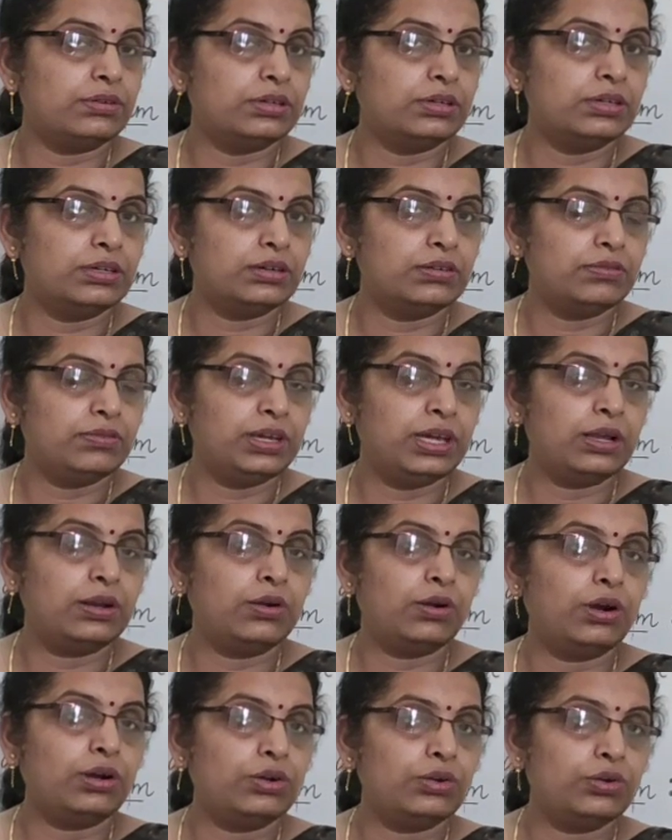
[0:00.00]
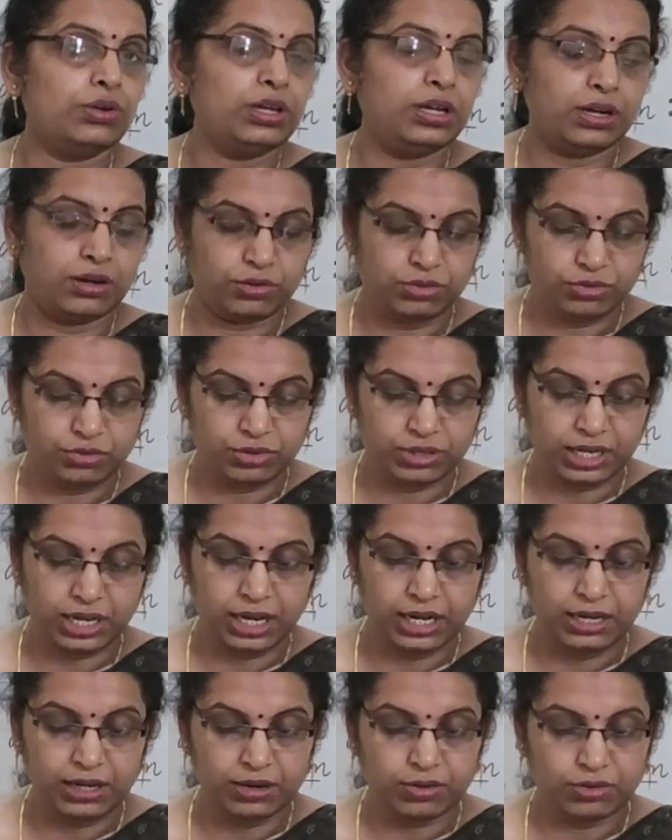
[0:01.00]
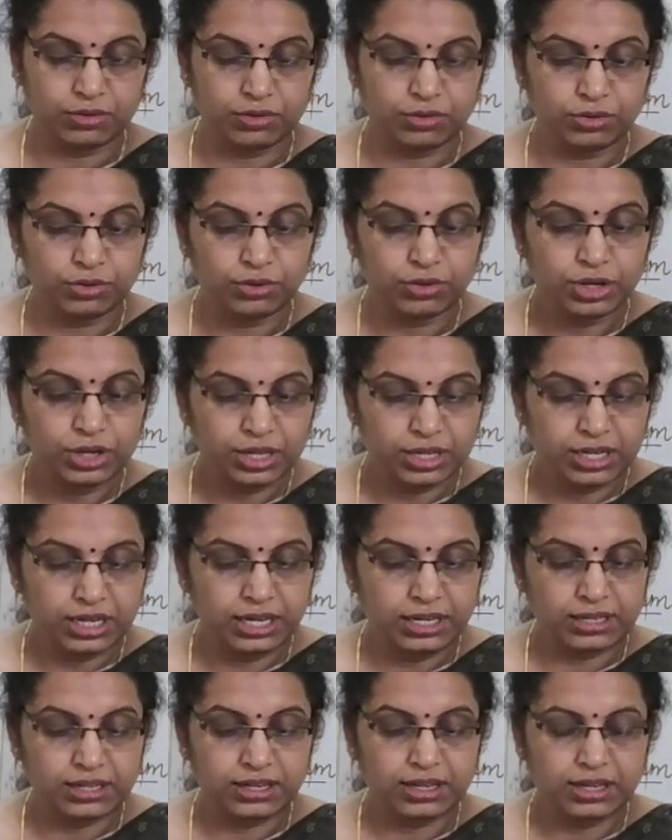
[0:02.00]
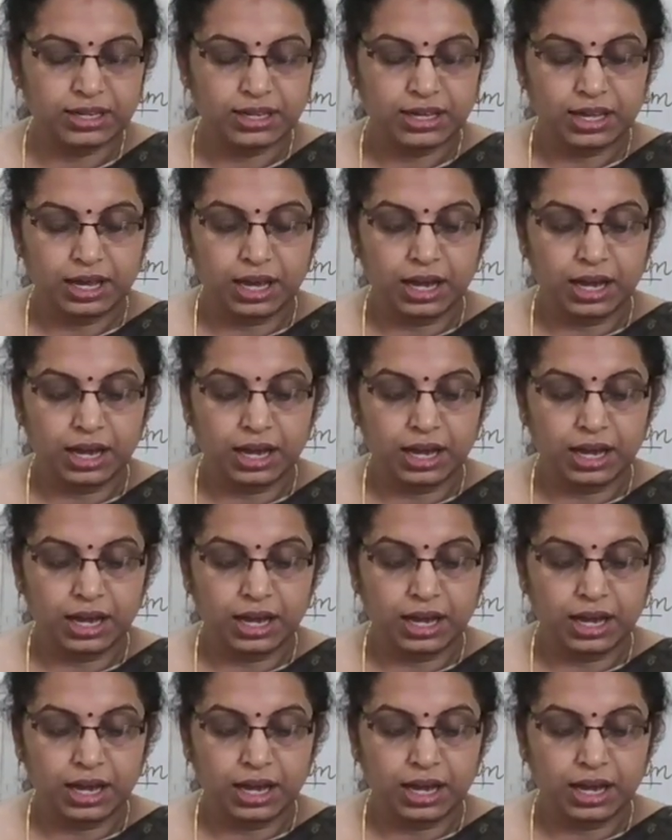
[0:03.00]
word. We are not knowing how to write, how to read.